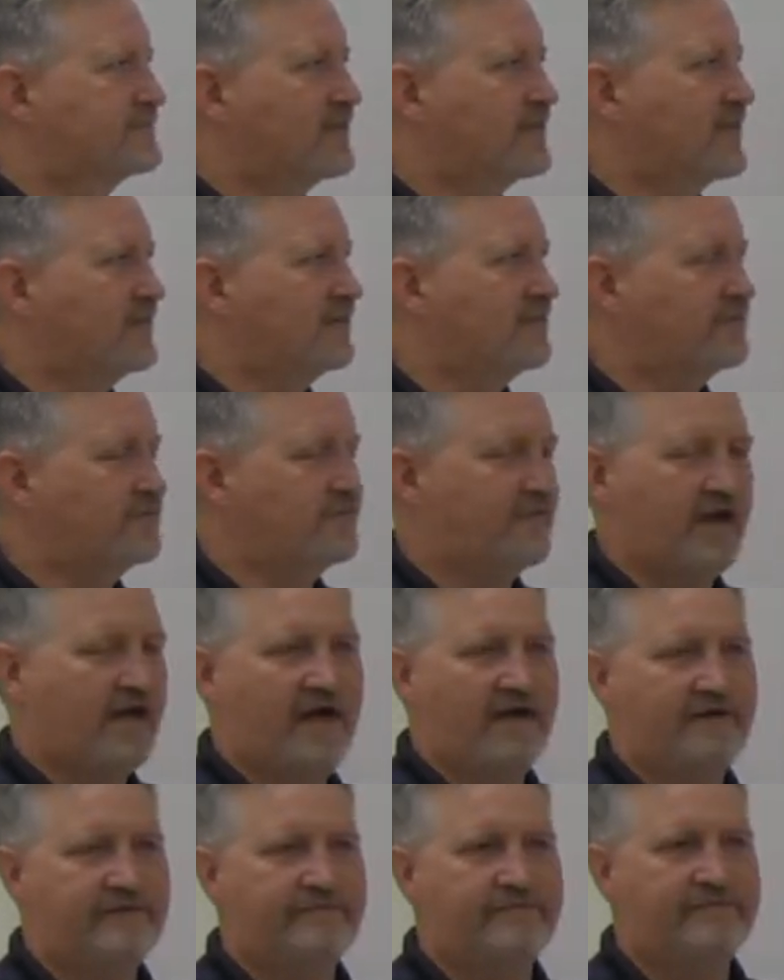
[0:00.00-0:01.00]
and do
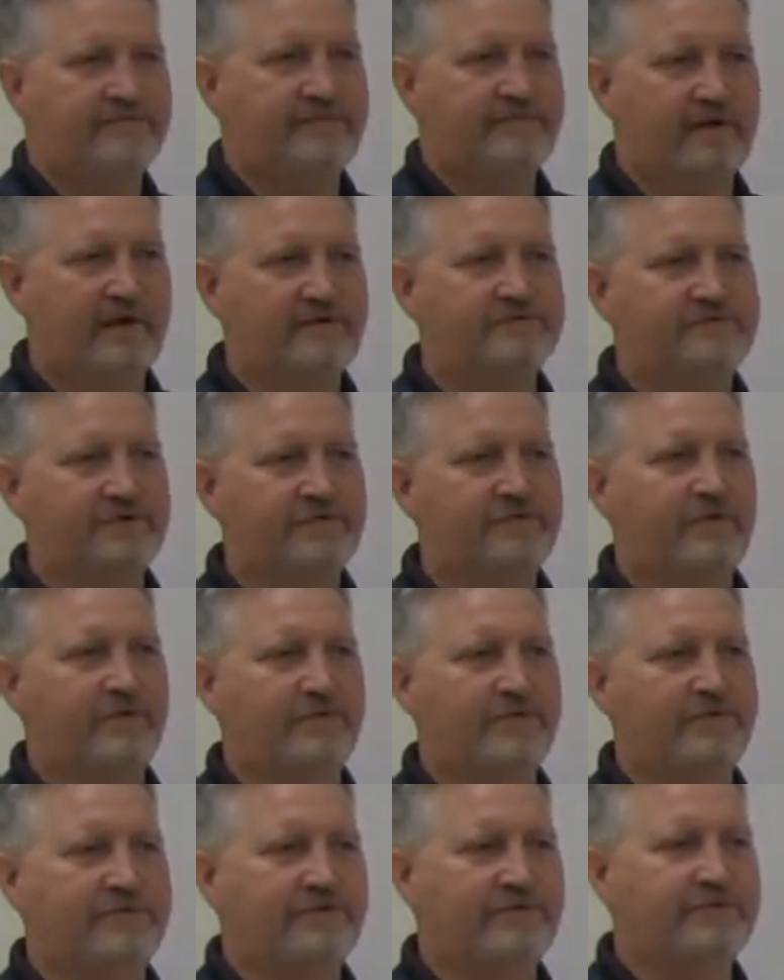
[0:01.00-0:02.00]
that. I'll show you
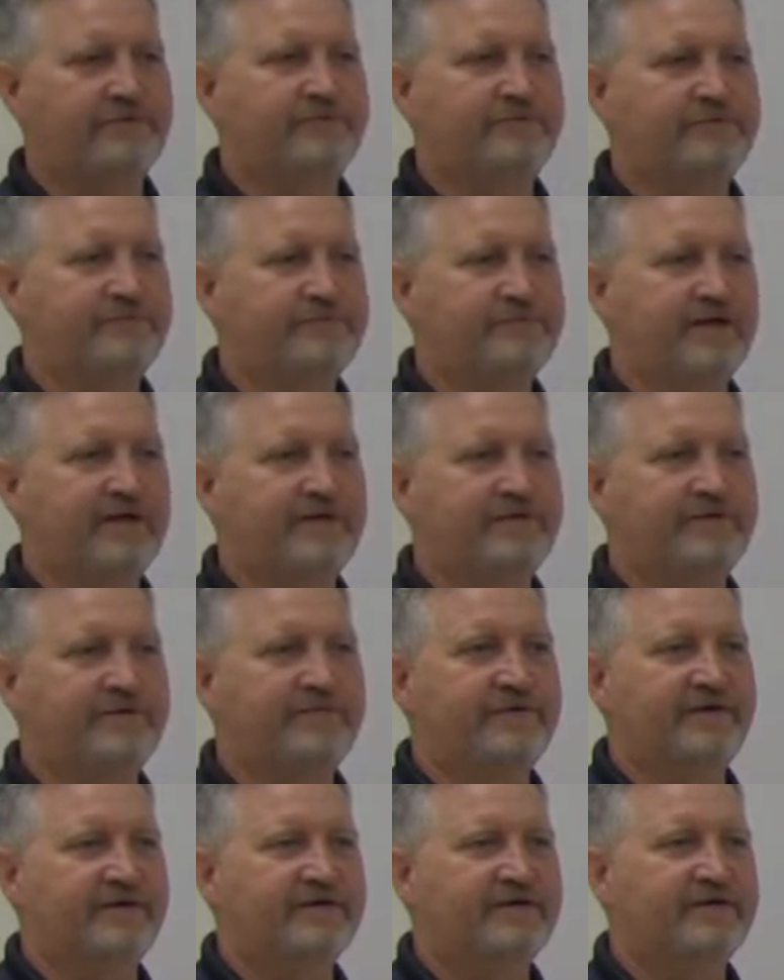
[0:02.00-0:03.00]
what we'll do later,
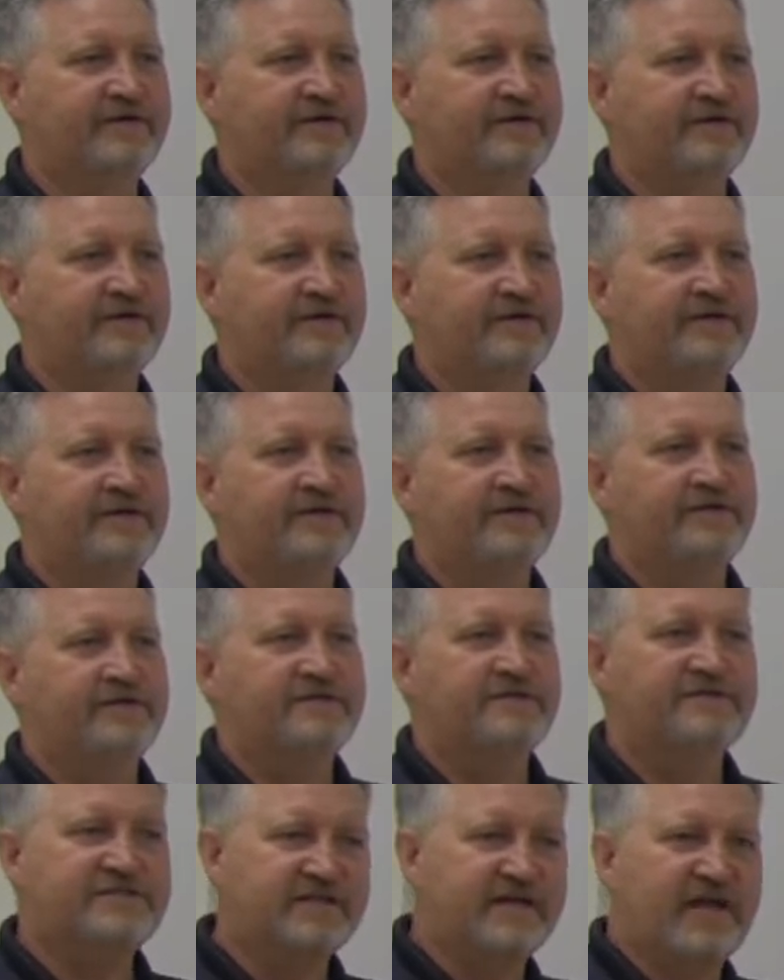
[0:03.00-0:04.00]
but
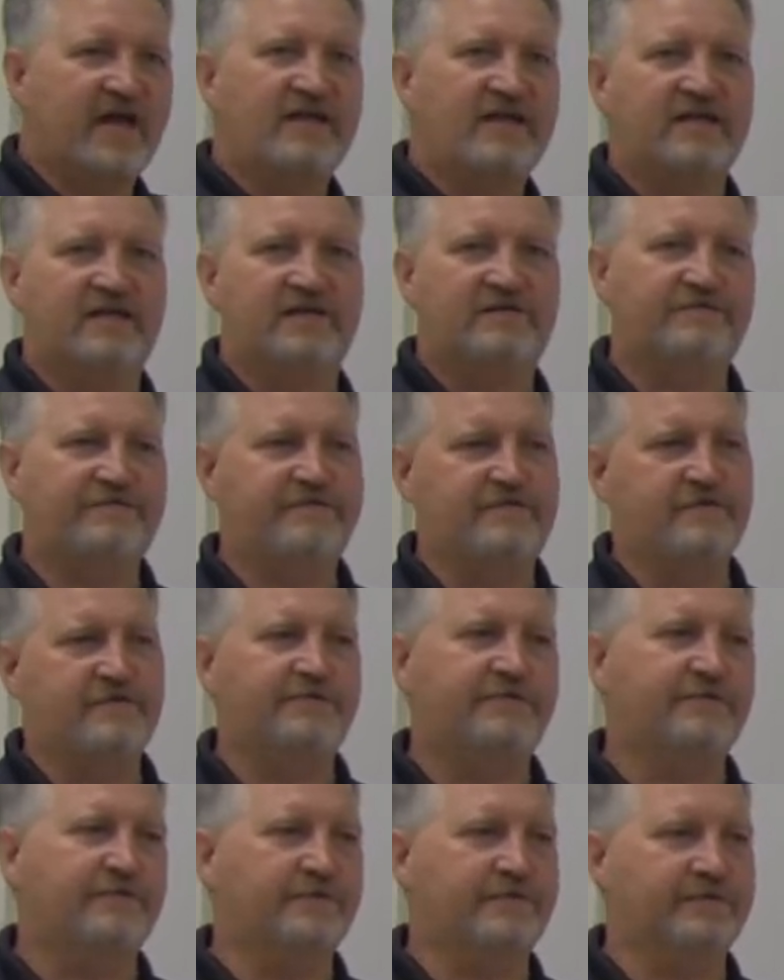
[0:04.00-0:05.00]
just to kind of get a
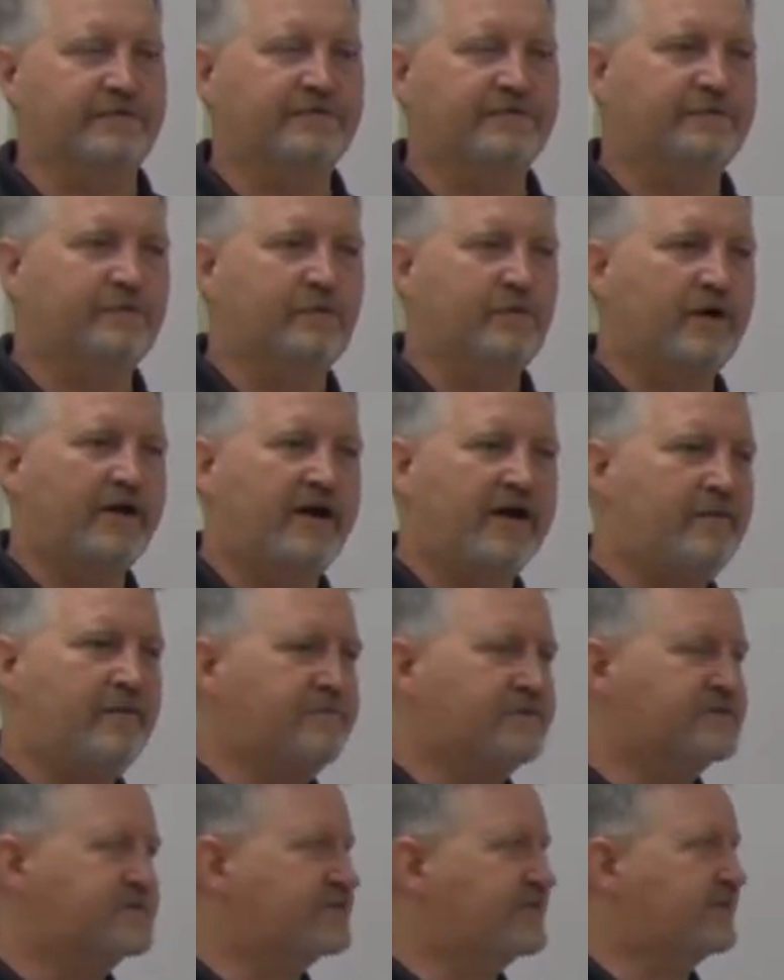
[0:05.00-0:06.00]
feel for, for what
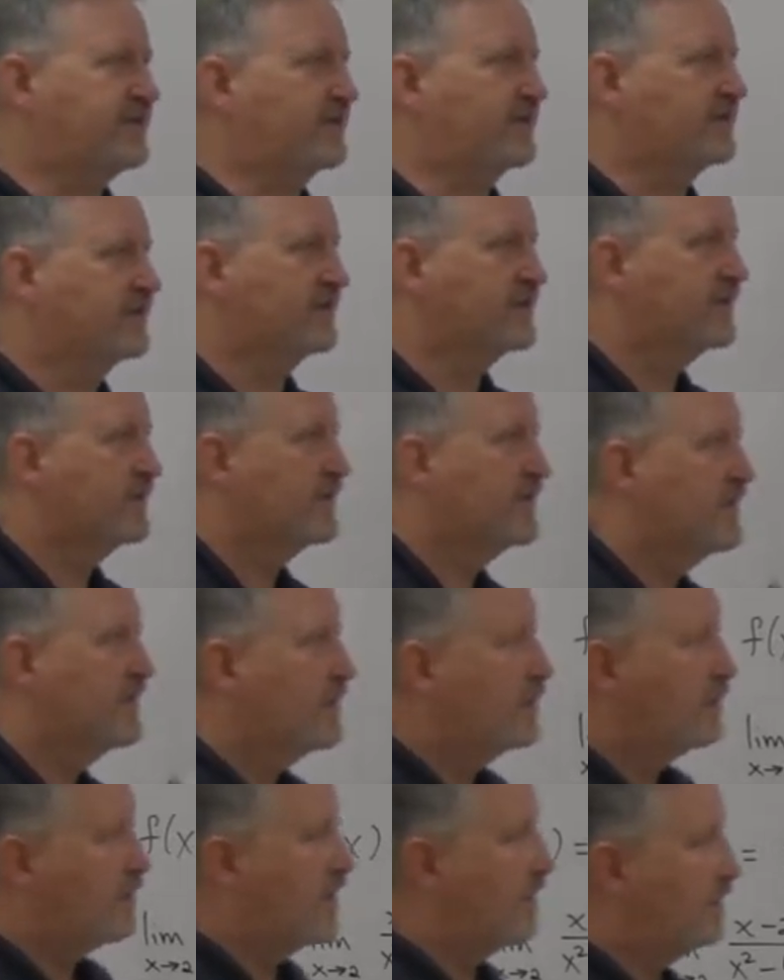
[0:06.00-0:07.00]
happens here,
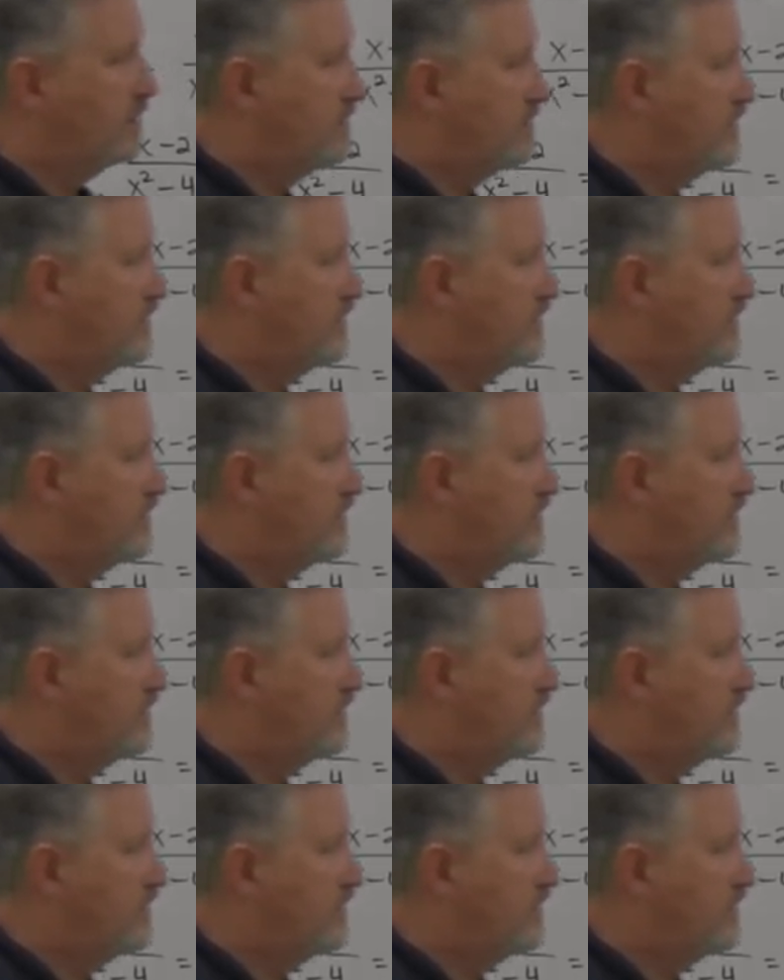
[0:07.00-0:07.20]
well,